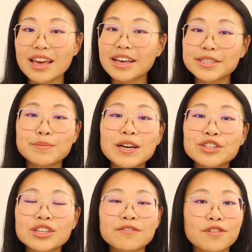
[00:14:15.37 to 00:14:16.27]

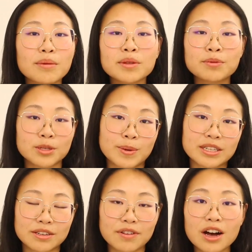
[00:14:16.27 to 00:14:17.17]
especially from the
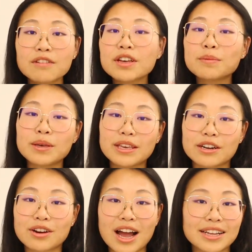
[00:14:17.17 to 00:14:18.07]
perspective of a
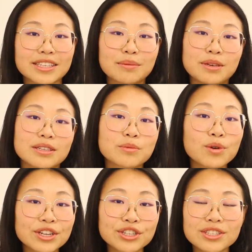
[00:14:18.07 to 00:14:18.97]
beginner asking me some
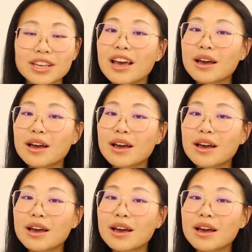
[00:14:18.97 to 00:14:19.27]
questions,